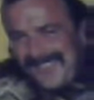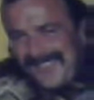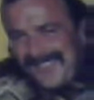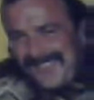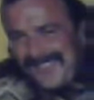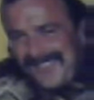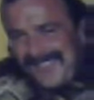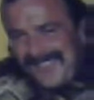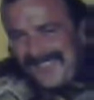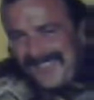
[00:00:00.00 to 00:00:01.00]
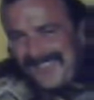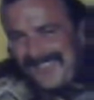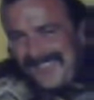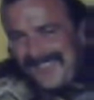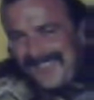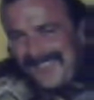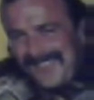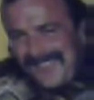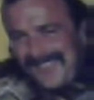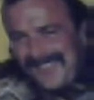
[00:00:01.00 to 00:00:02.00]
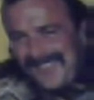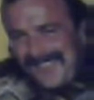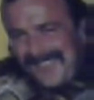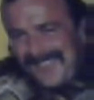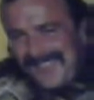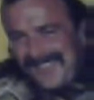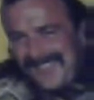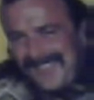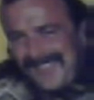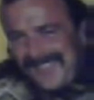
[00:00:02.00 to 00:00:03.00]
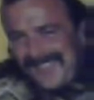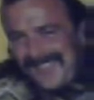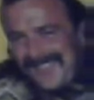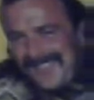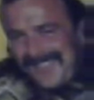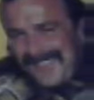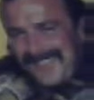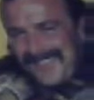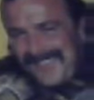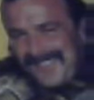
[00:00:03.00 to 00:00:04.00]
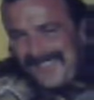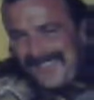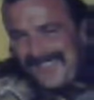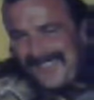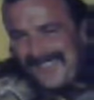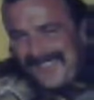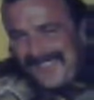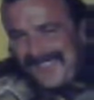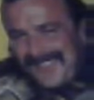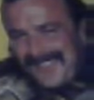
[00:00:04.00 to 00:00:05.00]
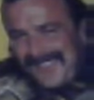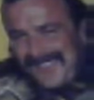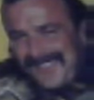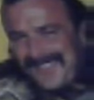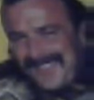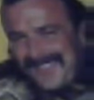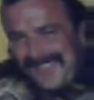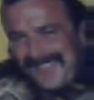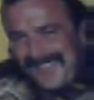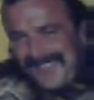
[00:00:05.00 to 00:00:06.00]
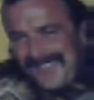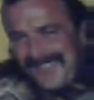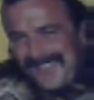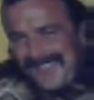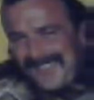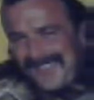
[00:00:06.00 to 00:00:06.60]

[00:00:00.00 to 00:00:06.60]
(silent)